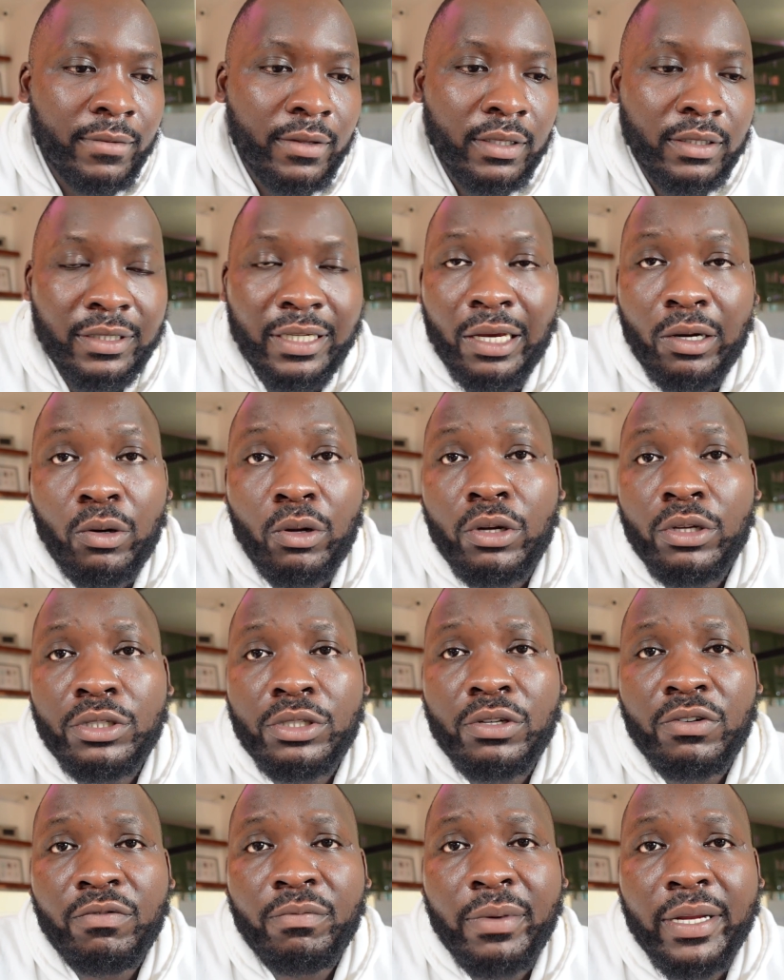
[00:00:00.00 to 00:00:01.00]

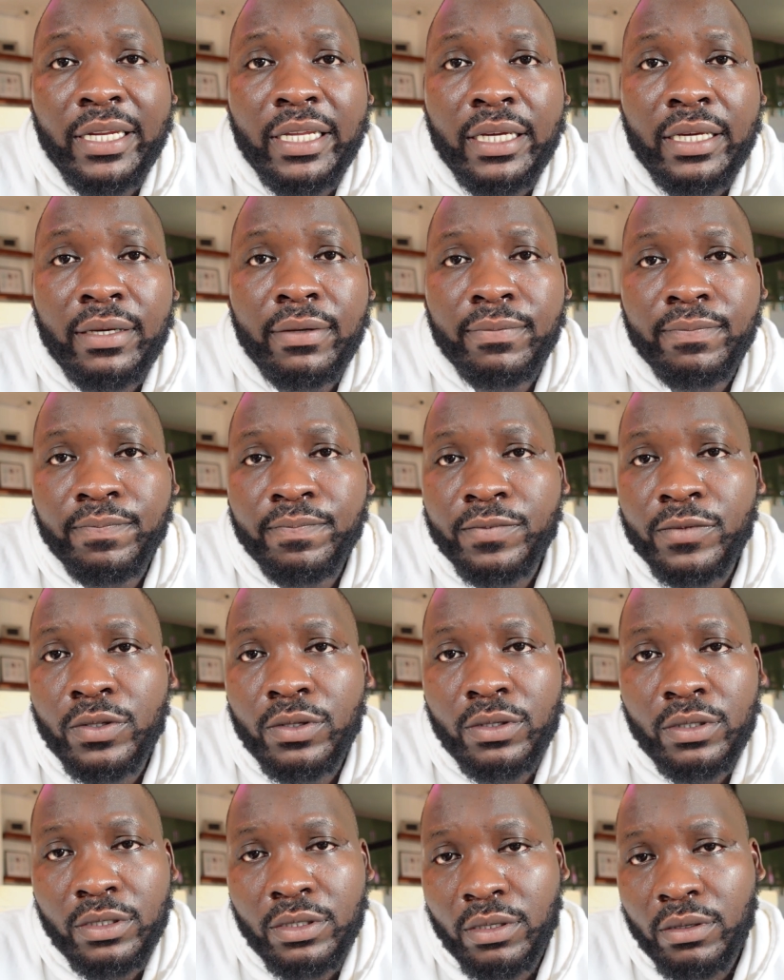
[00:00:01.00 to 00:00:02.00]
Psychology of Money.
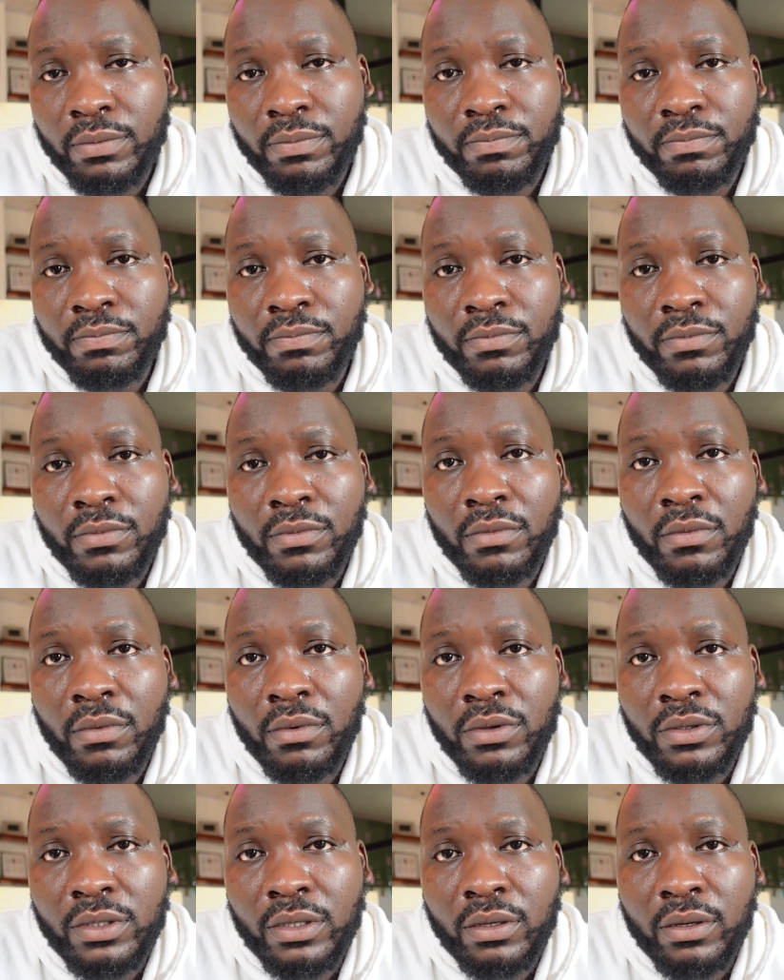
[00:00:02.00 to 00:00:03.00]
So
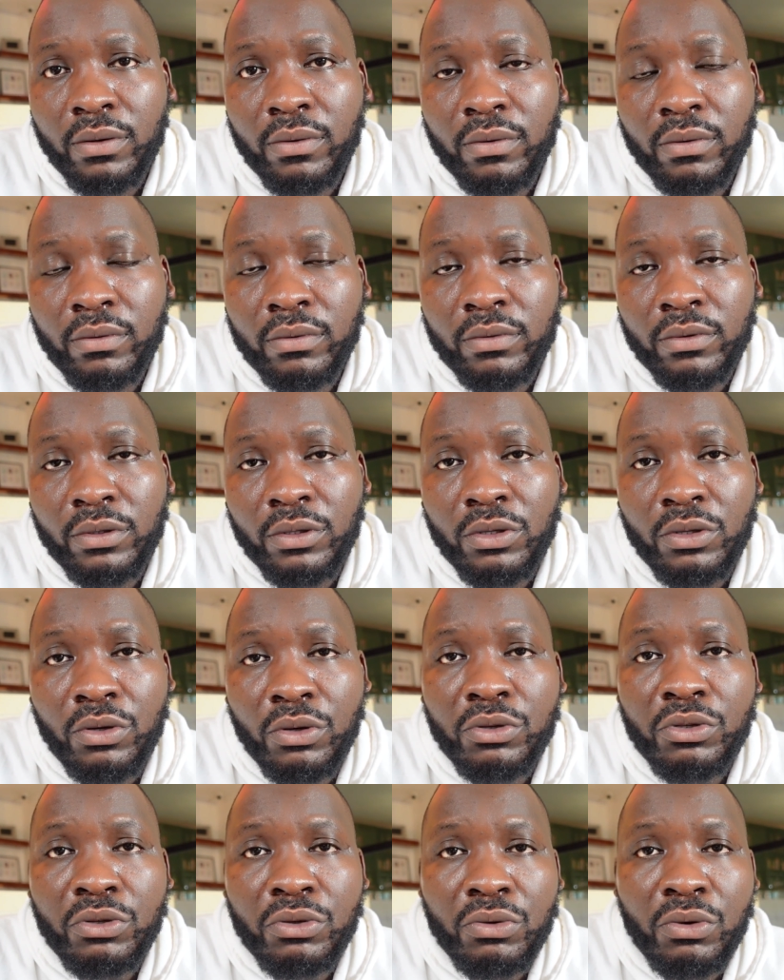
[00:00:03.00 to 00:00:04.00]
those are
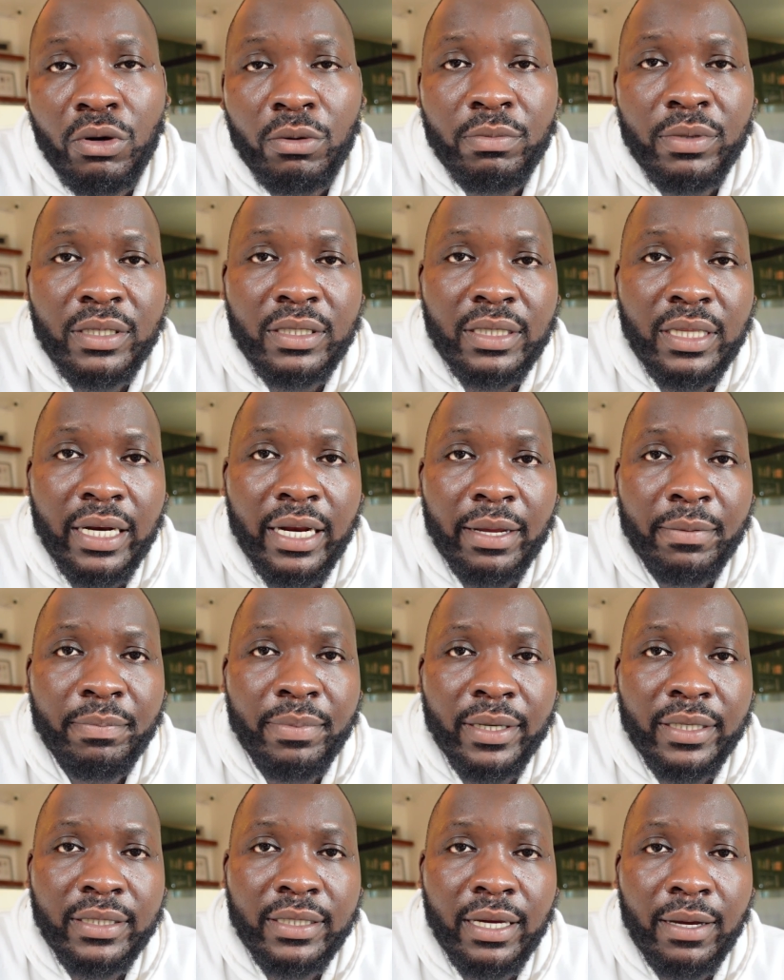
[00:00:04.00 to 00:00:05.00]
new hobbies that I
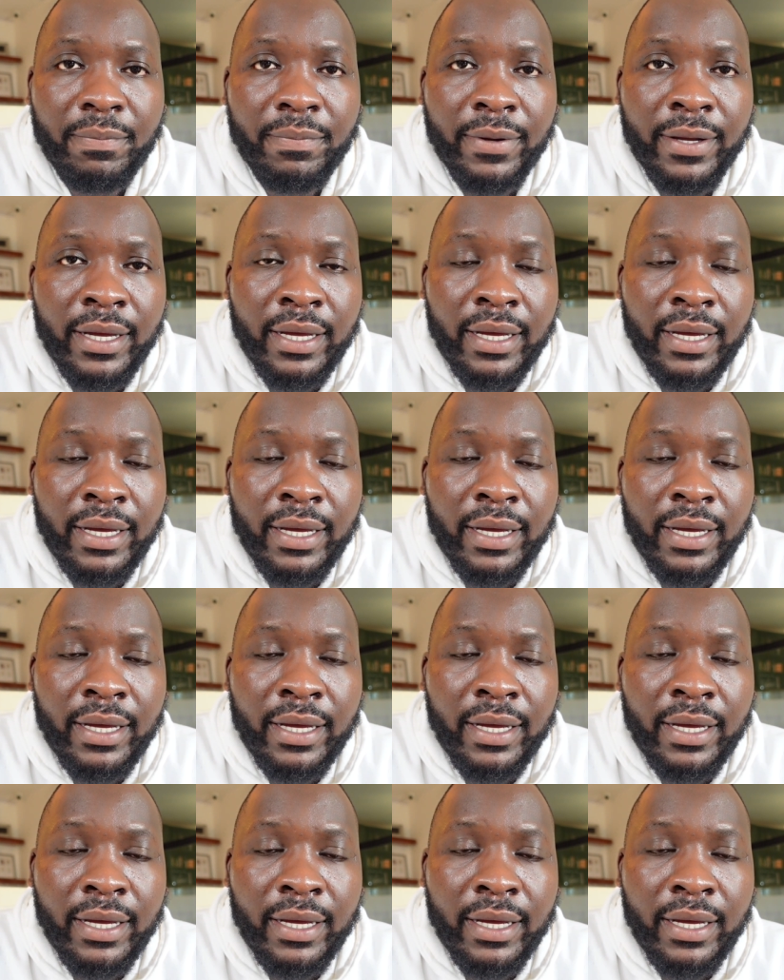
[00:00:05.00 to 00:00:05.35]
picked up,